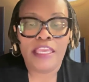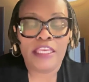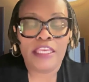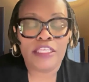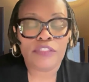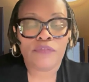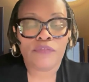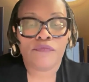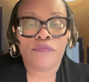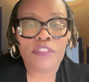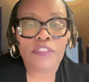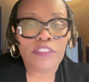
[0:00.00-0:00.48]

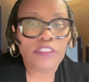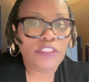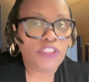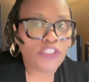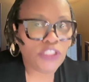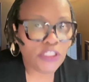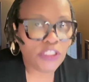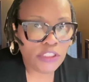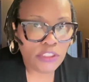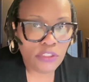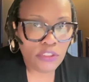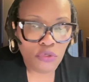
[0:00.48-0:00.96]
It's really
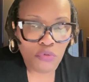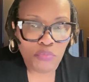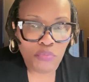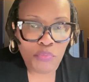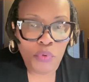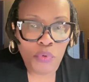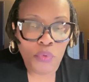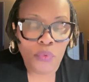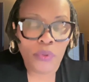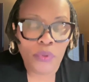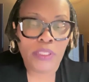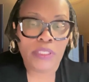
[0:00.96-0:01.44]
just no
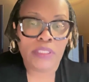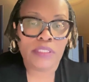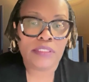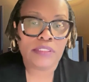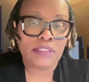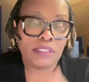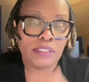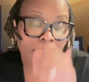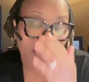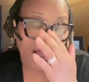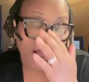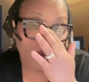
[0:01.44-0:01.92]
point.
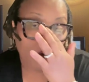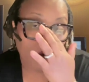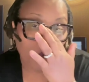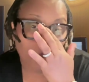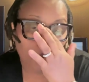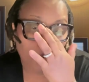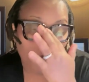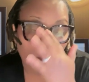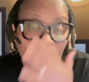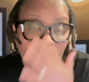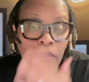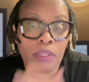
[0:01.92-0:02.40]
It's a lot of
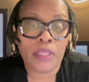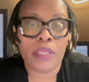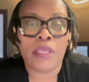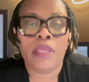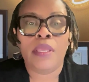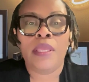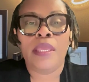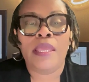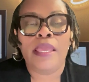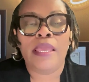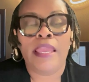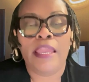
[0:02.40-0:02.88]
work,
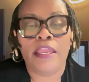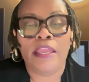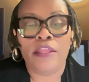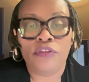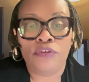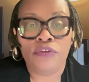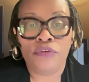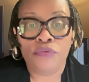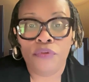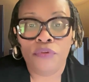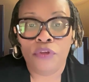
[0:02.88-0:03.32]
and